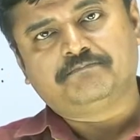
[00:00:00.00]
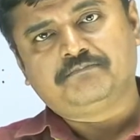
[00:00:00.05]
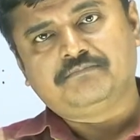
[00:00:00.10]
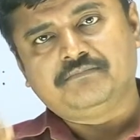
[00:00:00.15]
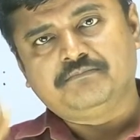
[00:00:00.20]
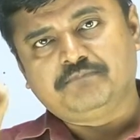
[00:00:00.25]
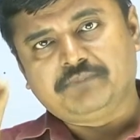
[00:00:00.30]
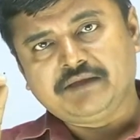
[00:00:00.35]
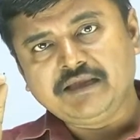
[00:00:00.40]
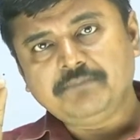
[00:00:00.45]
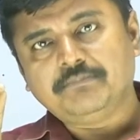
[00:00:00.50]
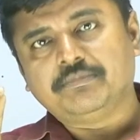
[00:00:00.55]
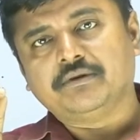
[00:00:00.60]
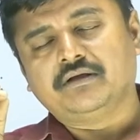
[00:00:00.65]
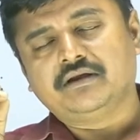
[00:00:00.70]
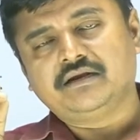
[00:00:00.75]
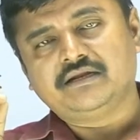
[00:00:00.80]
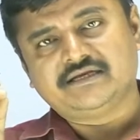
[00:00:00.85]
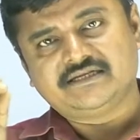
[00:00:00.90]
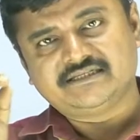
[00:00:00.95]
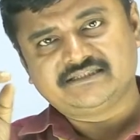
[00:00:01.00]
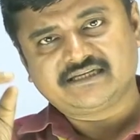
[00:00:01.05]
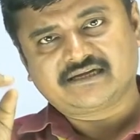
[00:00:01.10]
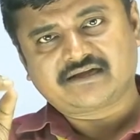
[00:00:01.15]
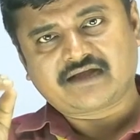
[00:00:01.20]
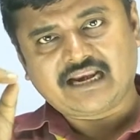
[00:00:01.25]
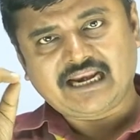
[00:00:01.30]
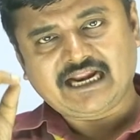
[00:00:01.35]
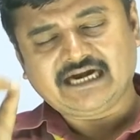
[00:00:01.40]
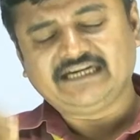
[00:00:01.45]
people is a
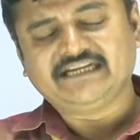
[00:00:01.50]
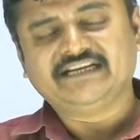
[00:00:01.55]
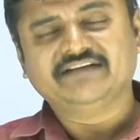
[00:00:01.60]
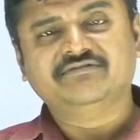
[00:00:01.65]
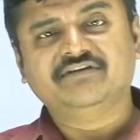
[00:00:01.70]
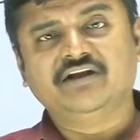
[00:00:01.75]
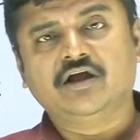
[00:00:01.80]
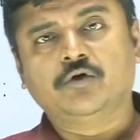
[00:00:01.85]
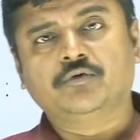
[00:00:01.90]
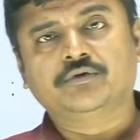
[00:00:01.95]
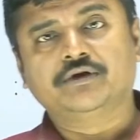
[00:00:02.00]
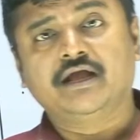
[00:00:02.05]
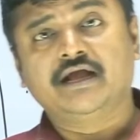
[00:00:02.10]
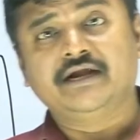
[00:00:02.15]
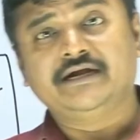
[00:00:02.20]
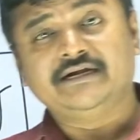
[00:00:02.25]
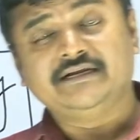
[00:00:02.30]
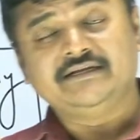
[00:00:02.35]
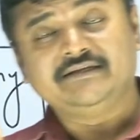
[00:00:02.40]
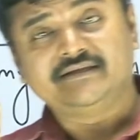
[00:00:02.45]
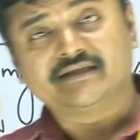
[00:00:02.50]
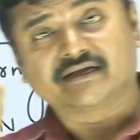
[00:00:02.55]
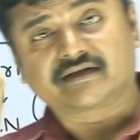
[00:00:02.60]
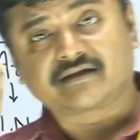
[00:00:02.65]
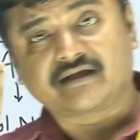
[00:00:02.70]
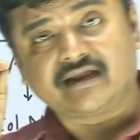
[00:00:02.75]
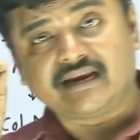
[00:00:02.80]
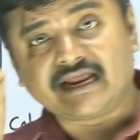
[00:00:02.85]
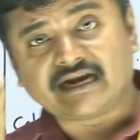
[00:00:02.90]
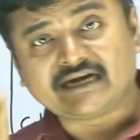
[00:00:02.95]
collective noun, and the
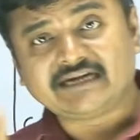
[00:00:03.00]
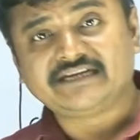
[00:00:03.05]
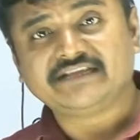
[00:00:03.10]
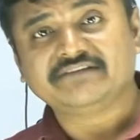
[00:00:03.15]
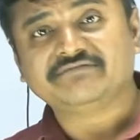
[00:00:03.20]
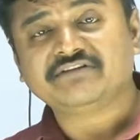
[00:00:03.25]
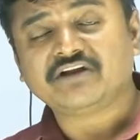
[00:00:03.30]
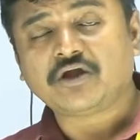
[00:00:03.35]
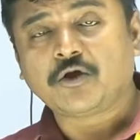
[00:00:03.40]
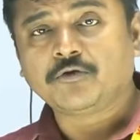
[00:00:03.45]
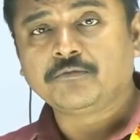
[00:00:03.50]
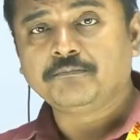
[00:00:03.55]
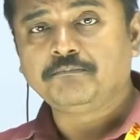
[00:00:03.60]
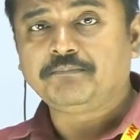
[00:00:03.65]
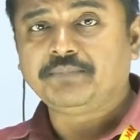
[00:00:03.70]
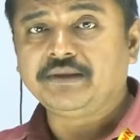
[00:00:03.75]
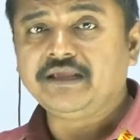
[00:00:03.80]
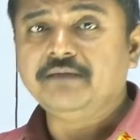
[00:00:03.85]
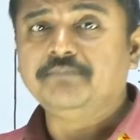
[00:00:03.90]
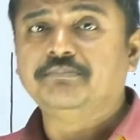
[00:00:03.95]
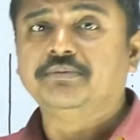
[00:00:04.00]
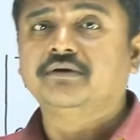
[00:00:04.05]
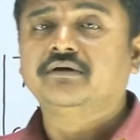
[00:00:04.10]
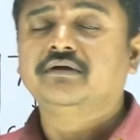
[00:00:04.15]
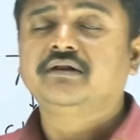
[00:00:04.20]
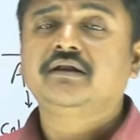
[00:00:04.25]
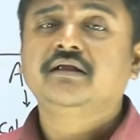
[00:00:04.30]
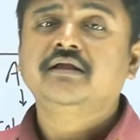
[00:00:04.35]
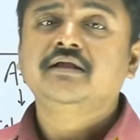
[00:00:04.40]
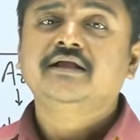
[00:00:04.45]
collective noun people